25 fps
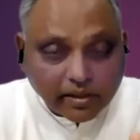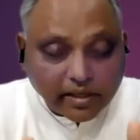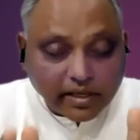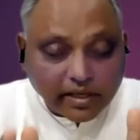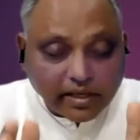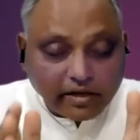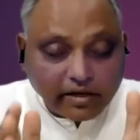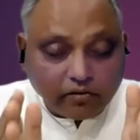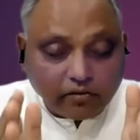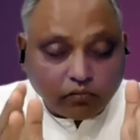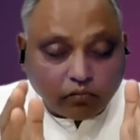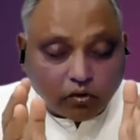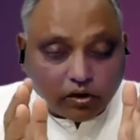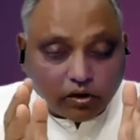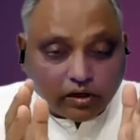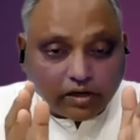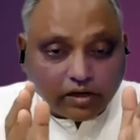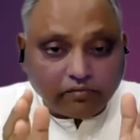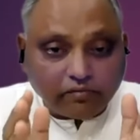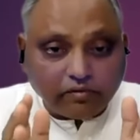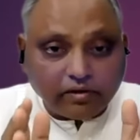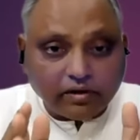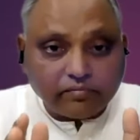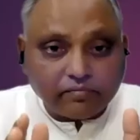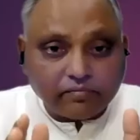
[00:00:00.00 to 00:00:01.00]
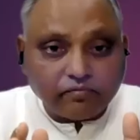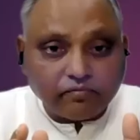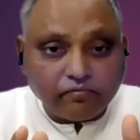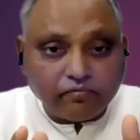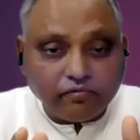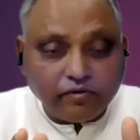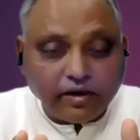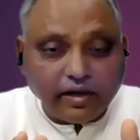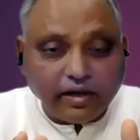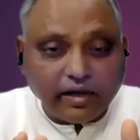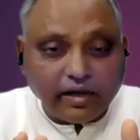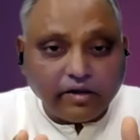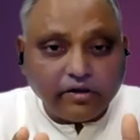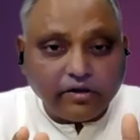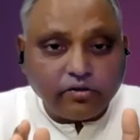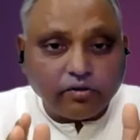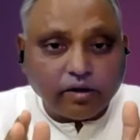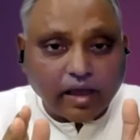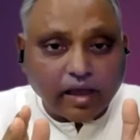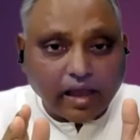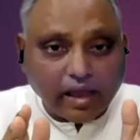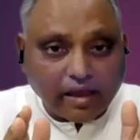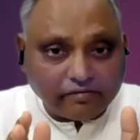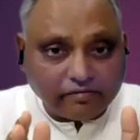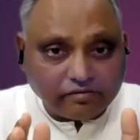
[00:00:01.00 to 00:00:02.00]
In whatever field you
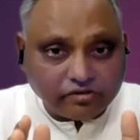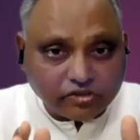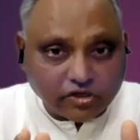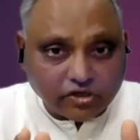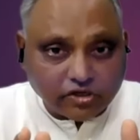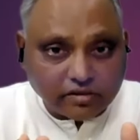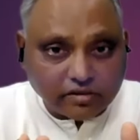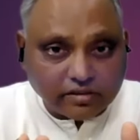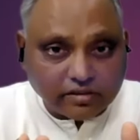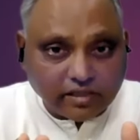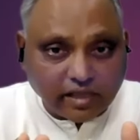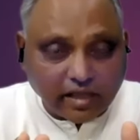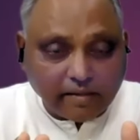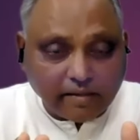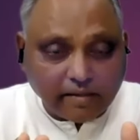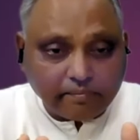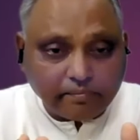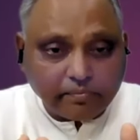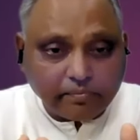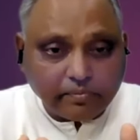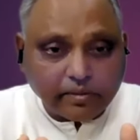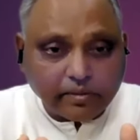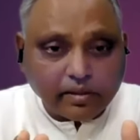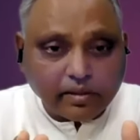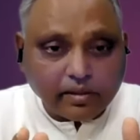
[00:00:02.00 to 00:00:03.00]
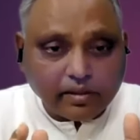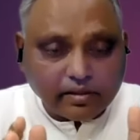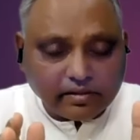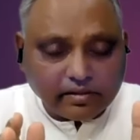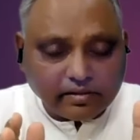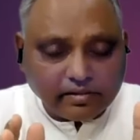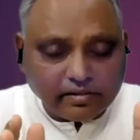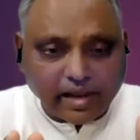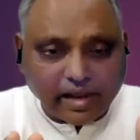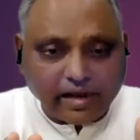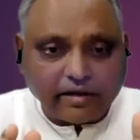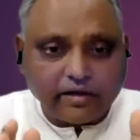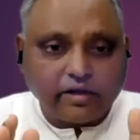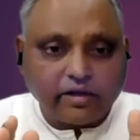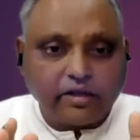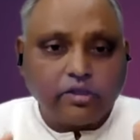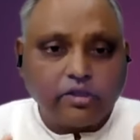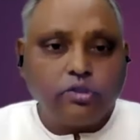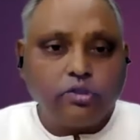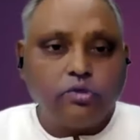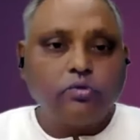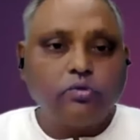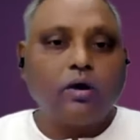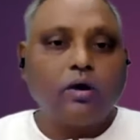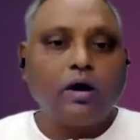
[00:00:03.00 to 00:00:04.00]
have shraddha, that
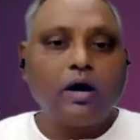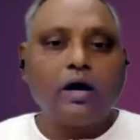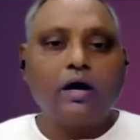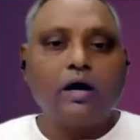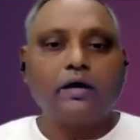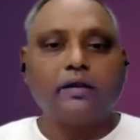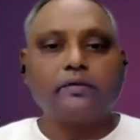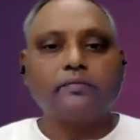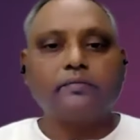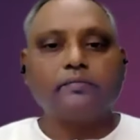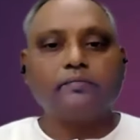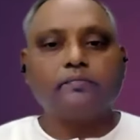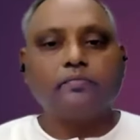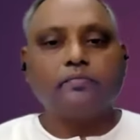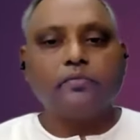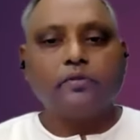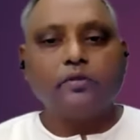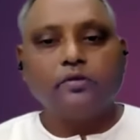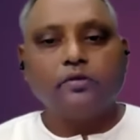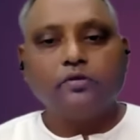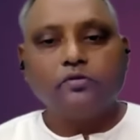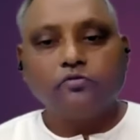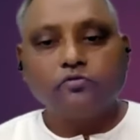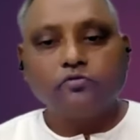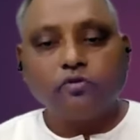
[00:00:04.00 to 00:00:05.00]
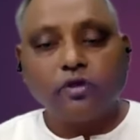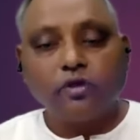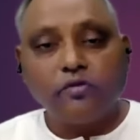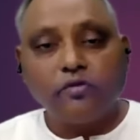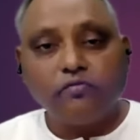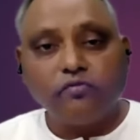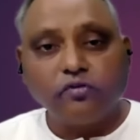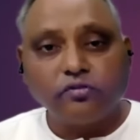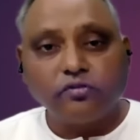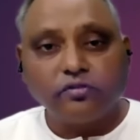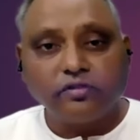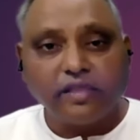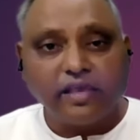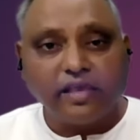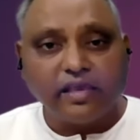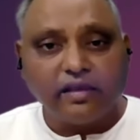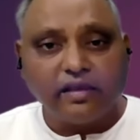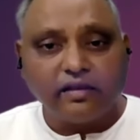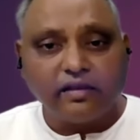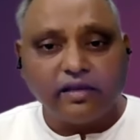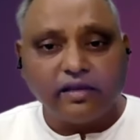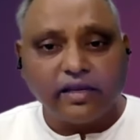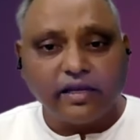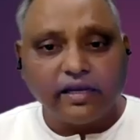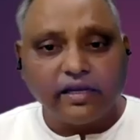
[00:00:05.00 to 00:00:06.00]
you are. So if you think
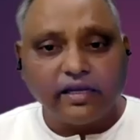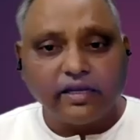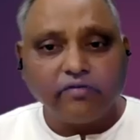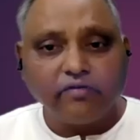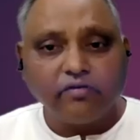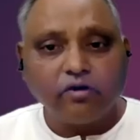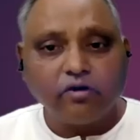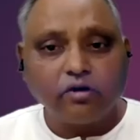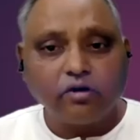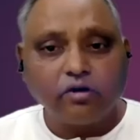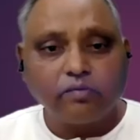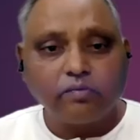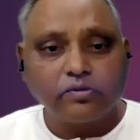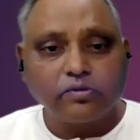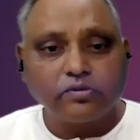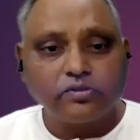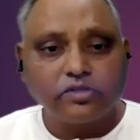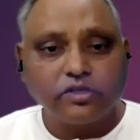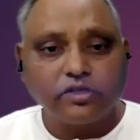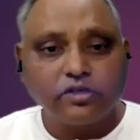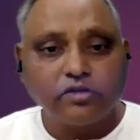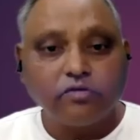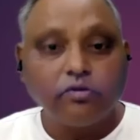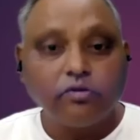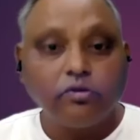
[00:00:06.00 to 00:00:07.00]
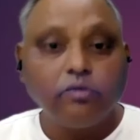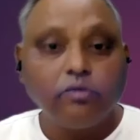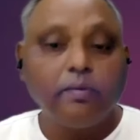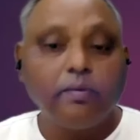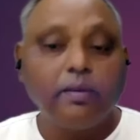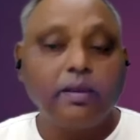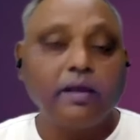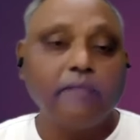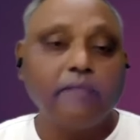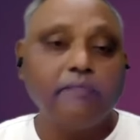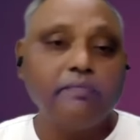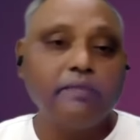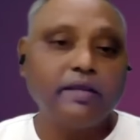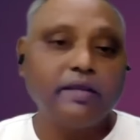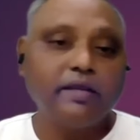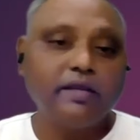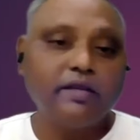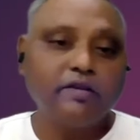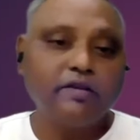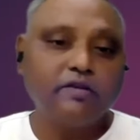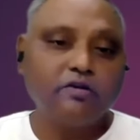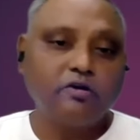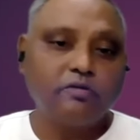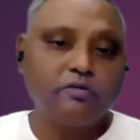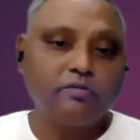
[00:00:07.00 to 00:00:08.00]
negative or positive, you become
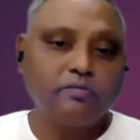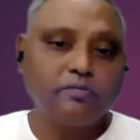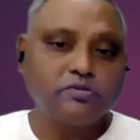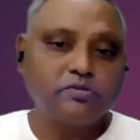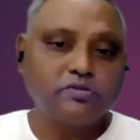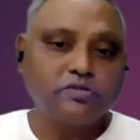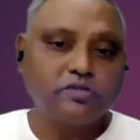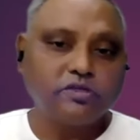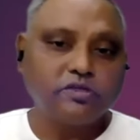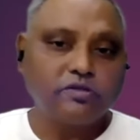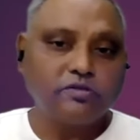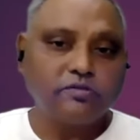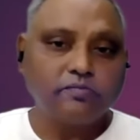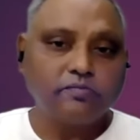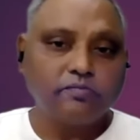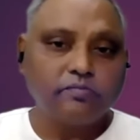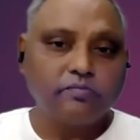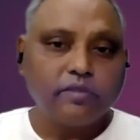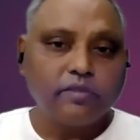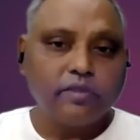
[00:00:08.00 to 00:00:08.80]
negative or positive.